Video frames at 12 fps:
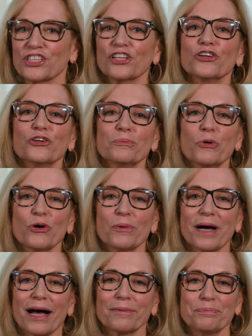To learn more
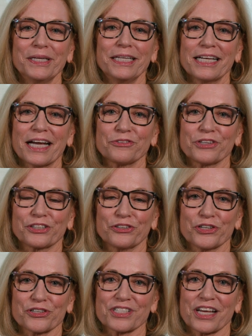about pediatric
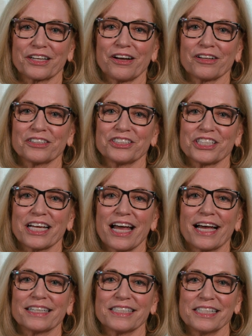neuropsychology
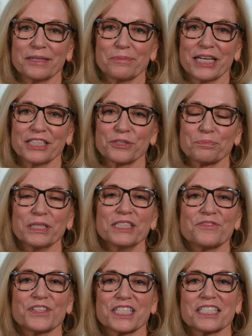at TMH,
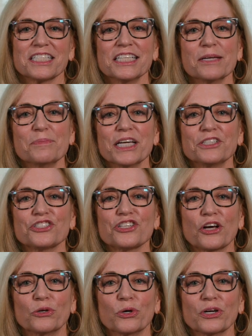please visit
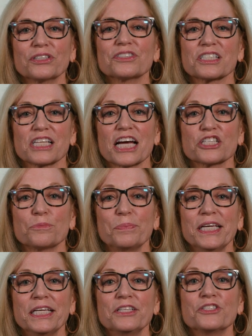
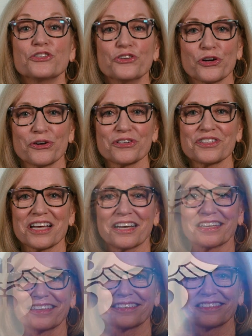tmh.org/pedsneuropsych.